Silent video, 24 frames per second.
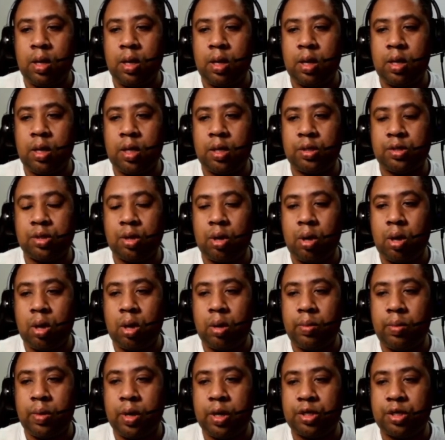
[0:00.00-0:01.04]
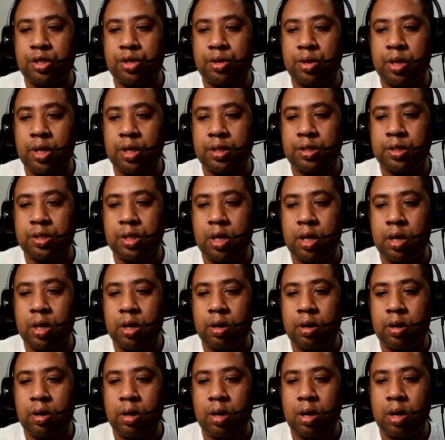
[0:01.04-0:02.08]
these are all my trades
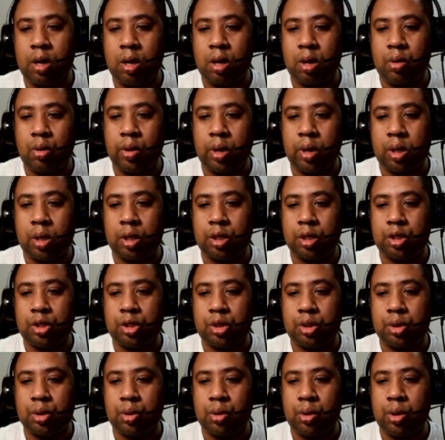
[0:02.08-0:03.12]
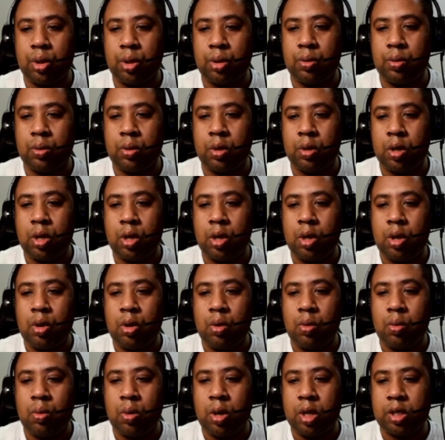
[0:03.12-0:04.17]
here. I'll quickly show you
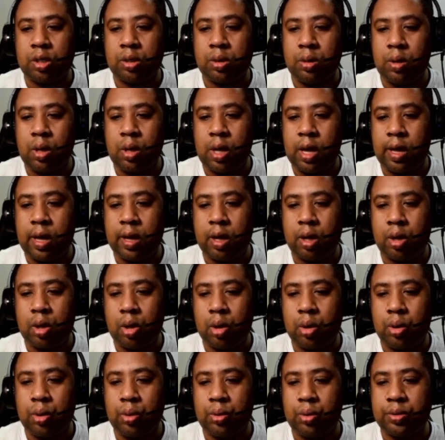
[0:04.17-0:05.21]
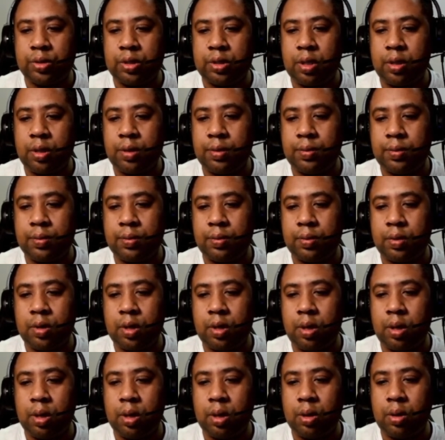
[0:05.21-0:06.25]
what I close. There
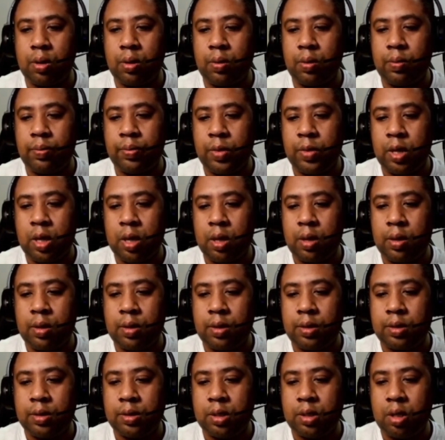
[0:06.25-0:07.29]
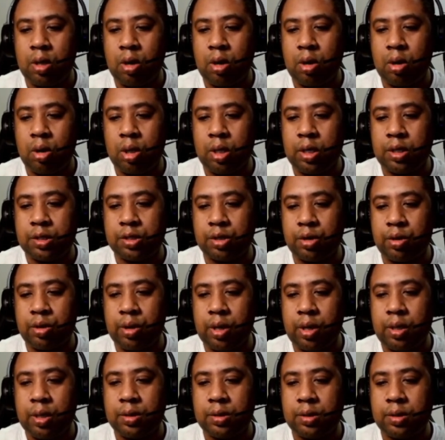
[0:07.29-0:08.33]
you go. See all these
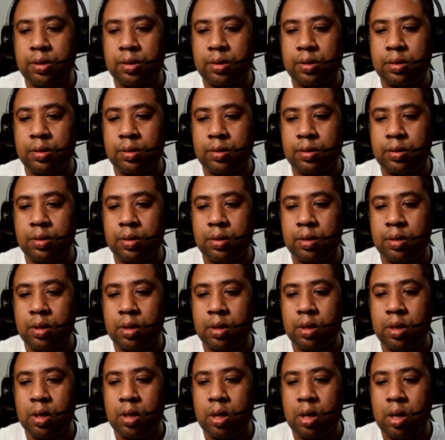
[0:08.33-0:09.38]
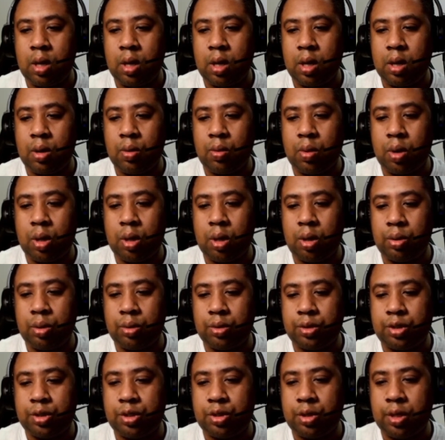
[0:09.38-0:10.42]
greens? I won
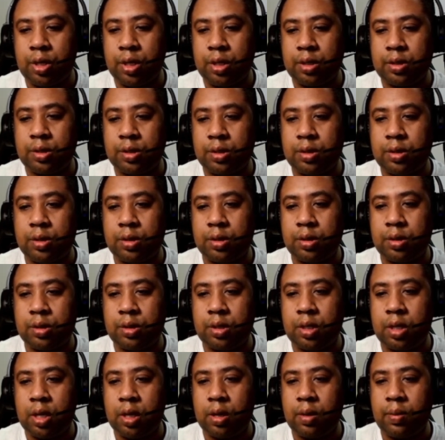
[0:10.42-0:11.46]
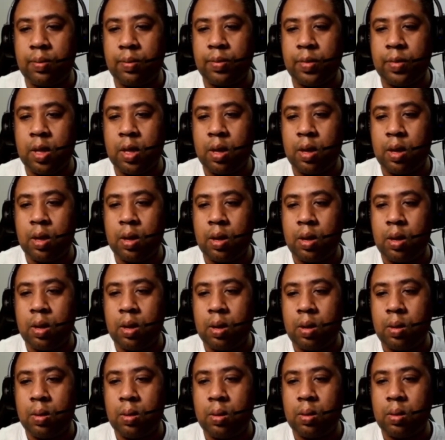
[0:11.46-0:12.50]
those trades today.
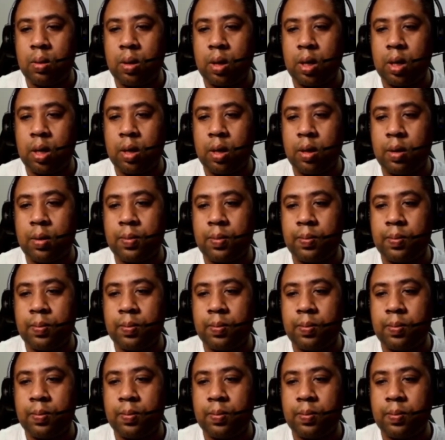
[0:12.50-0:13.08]
Okay.